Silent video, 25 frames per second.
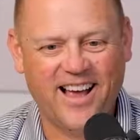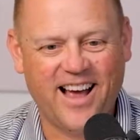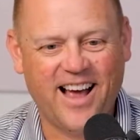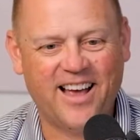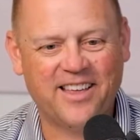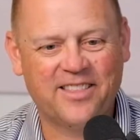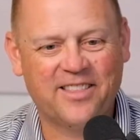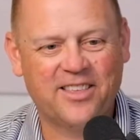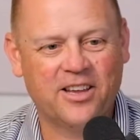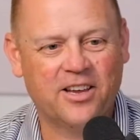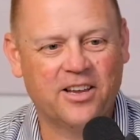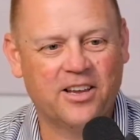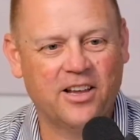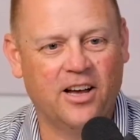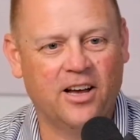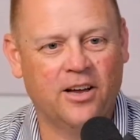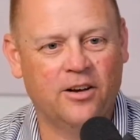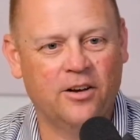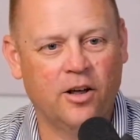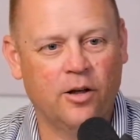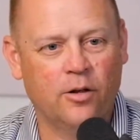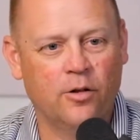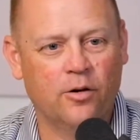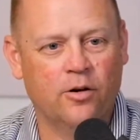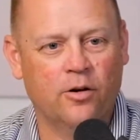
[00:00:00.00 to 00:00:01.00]
I think
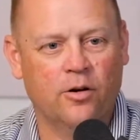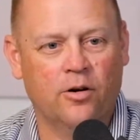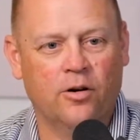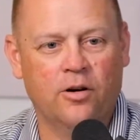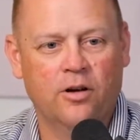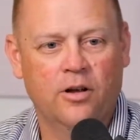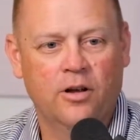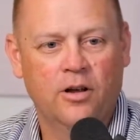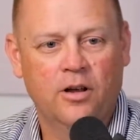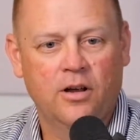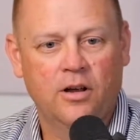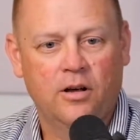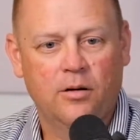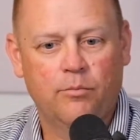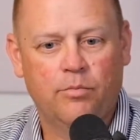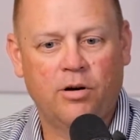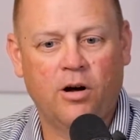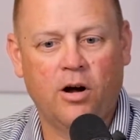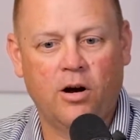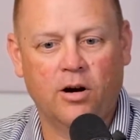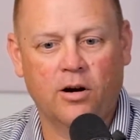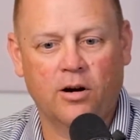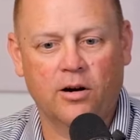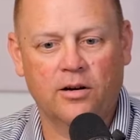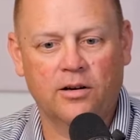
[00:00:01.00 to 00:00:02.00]
another
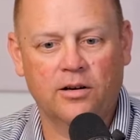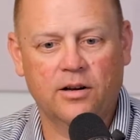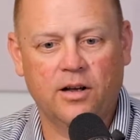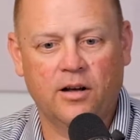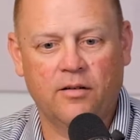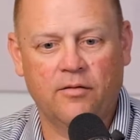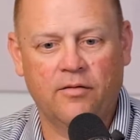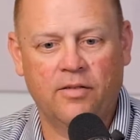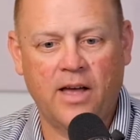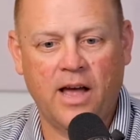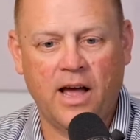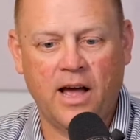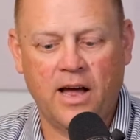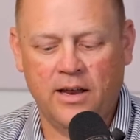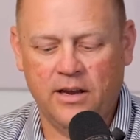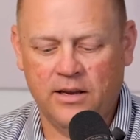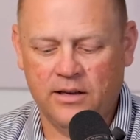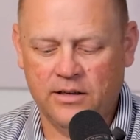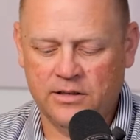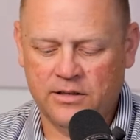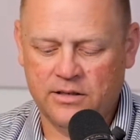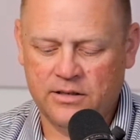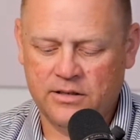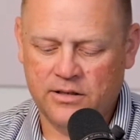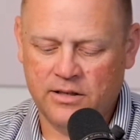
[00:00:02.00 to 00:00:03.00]
part of that
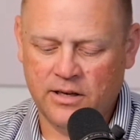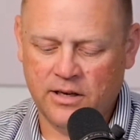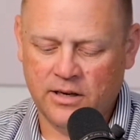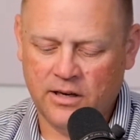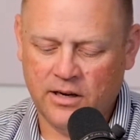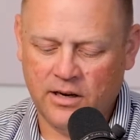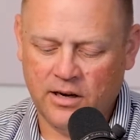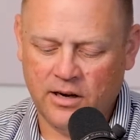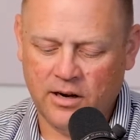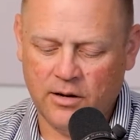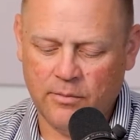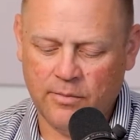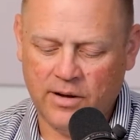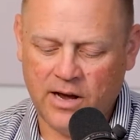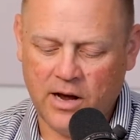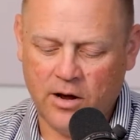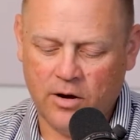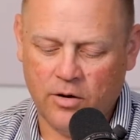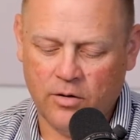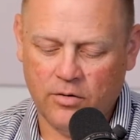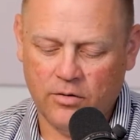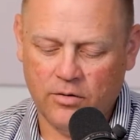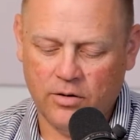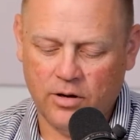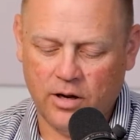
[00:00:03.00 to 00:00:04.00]
is thinking
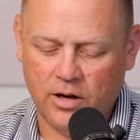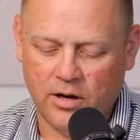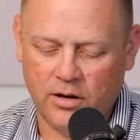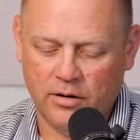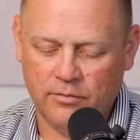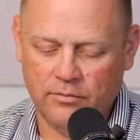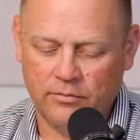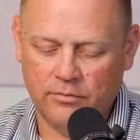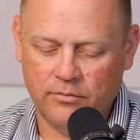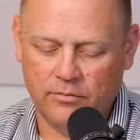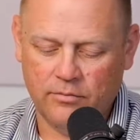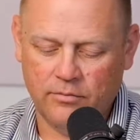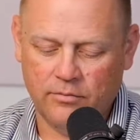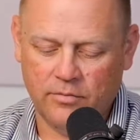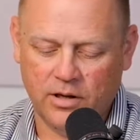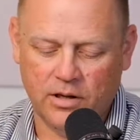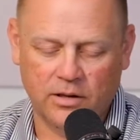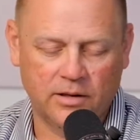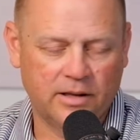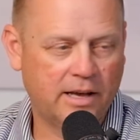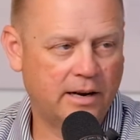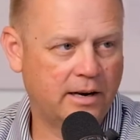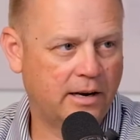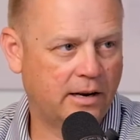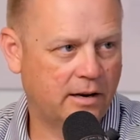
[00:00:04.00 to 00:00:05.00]
about
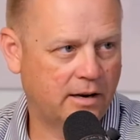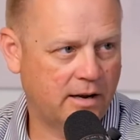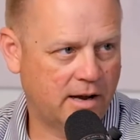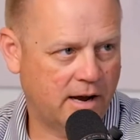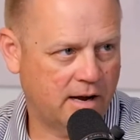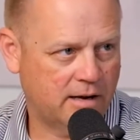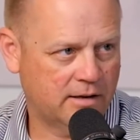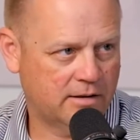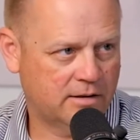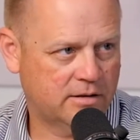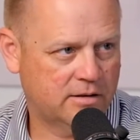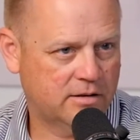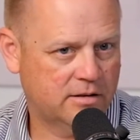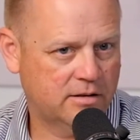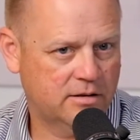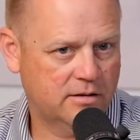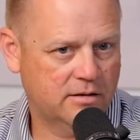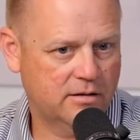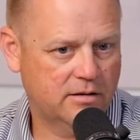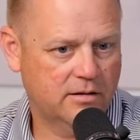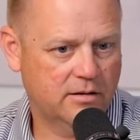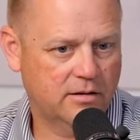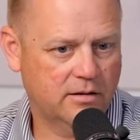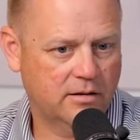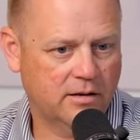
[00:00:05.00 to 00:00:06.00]
letting God's
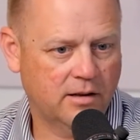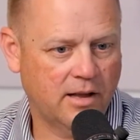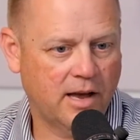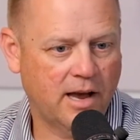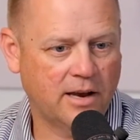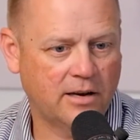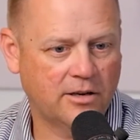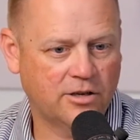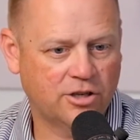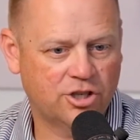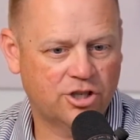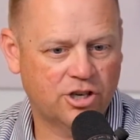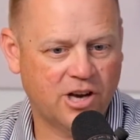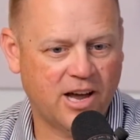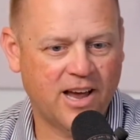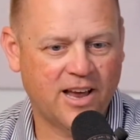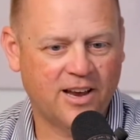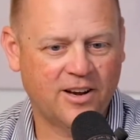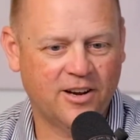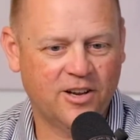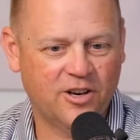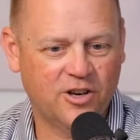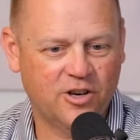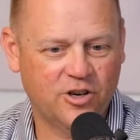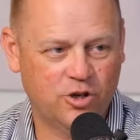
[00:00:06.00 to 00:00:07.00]
light
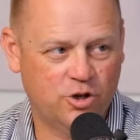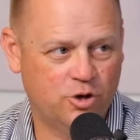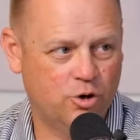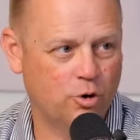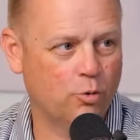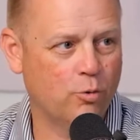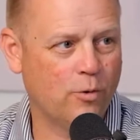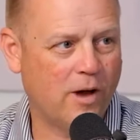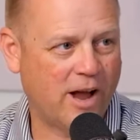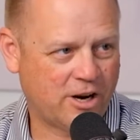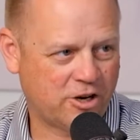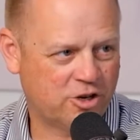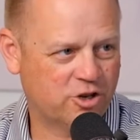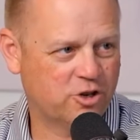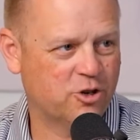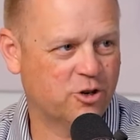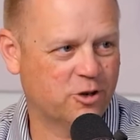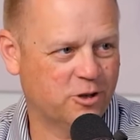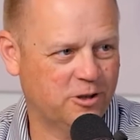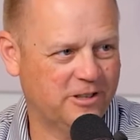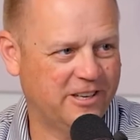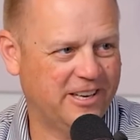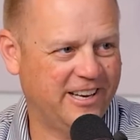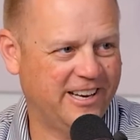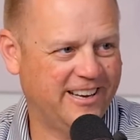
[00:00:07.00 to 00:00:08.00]
shine
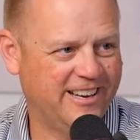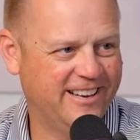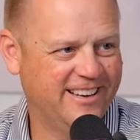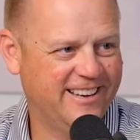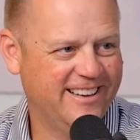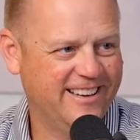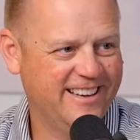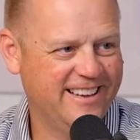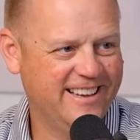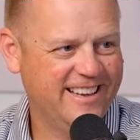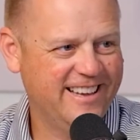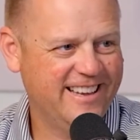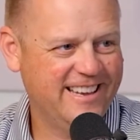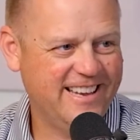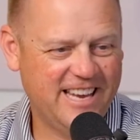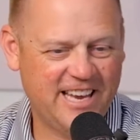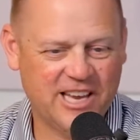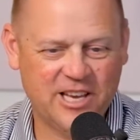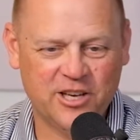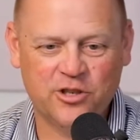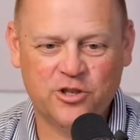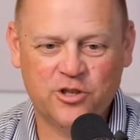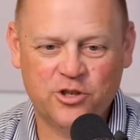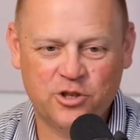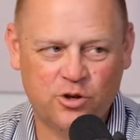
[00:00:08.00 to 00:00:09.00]
directionally
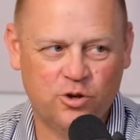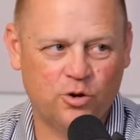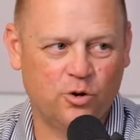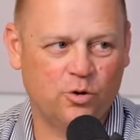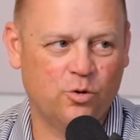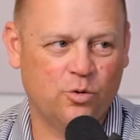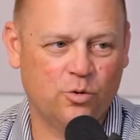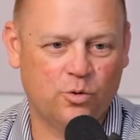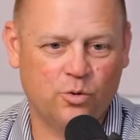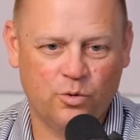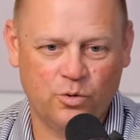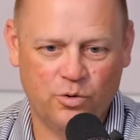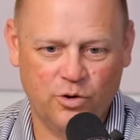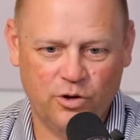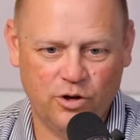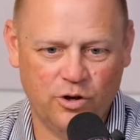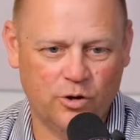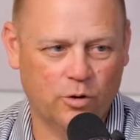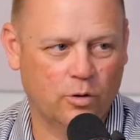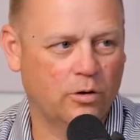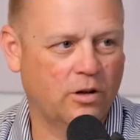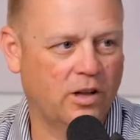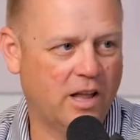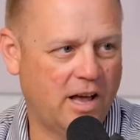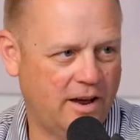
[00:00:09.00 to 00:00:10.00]
into
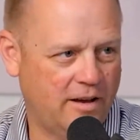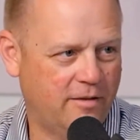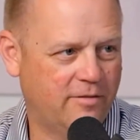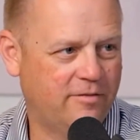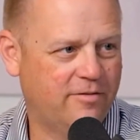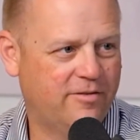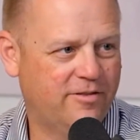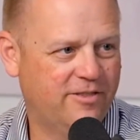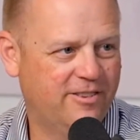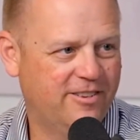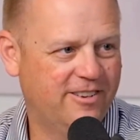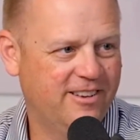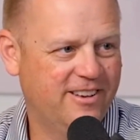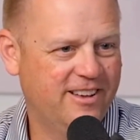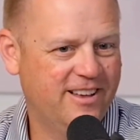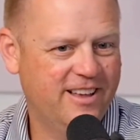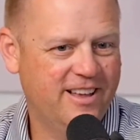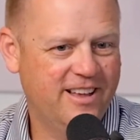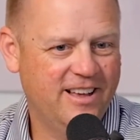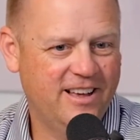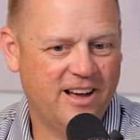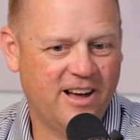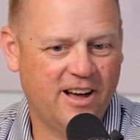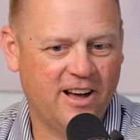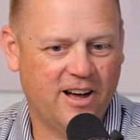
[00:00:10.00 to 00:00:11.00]
your life. And
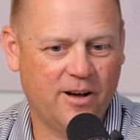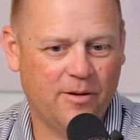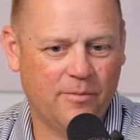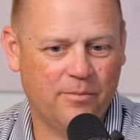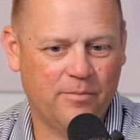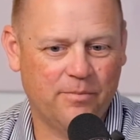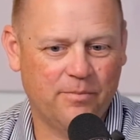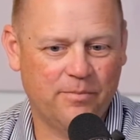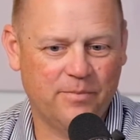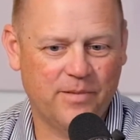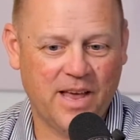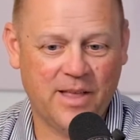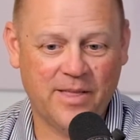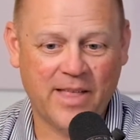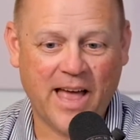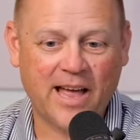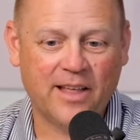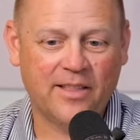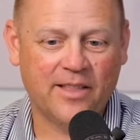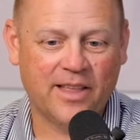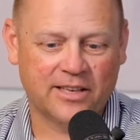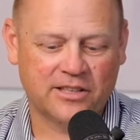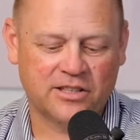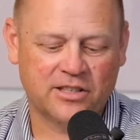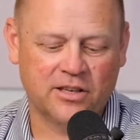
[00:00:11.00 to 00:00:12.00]

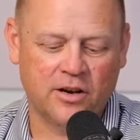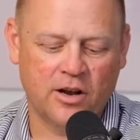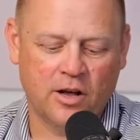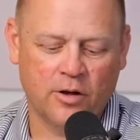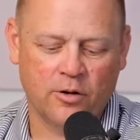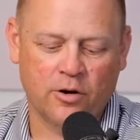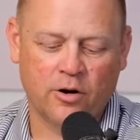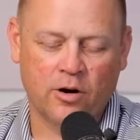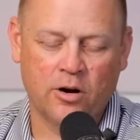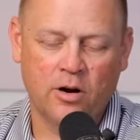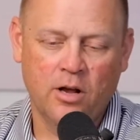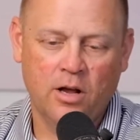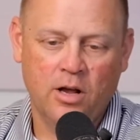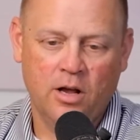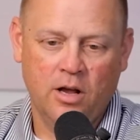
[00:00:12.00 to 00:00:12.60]
that's another